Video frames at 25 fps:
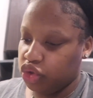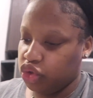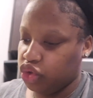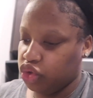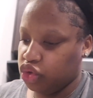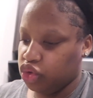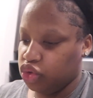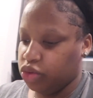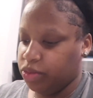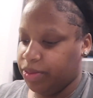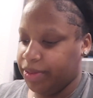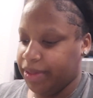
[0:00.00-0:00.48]

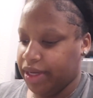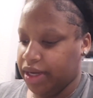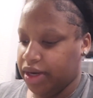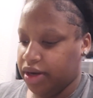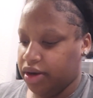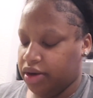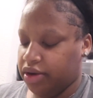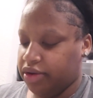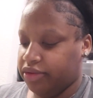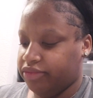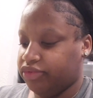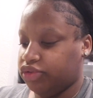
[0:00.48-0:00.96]
two pair
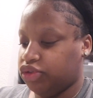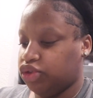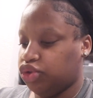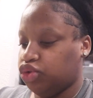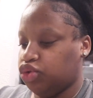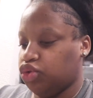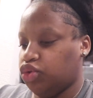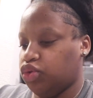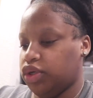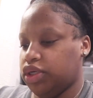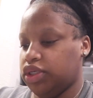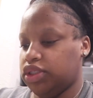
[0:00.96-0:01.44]
of
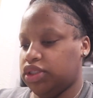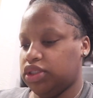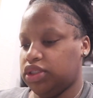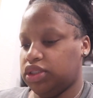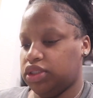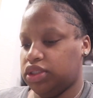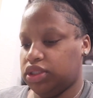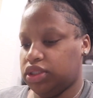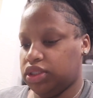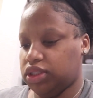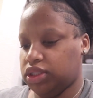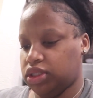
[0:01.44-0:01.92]

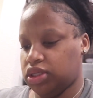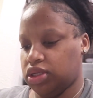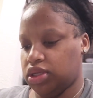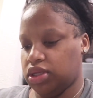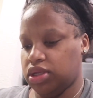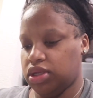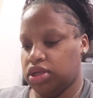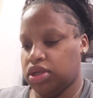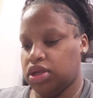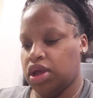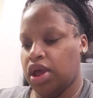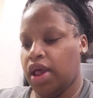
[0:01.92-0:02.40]
shorts,
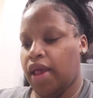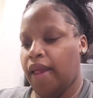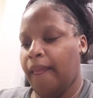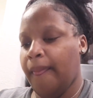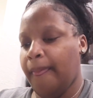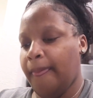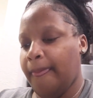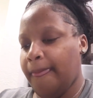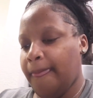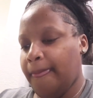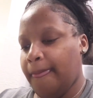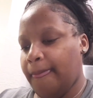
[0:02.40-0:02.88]

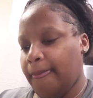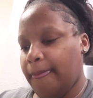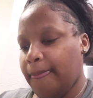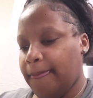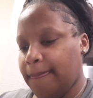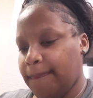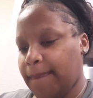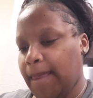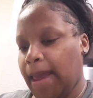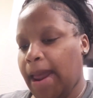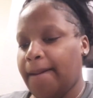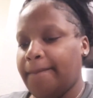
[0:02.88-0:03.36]

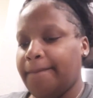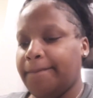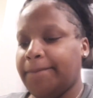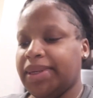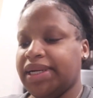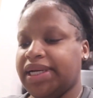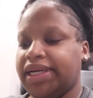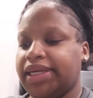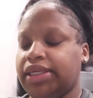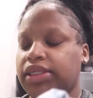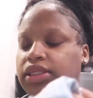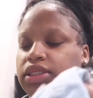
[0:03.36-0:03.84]

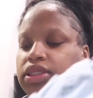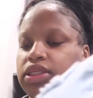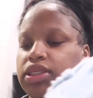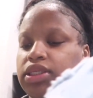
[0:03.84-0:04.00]
but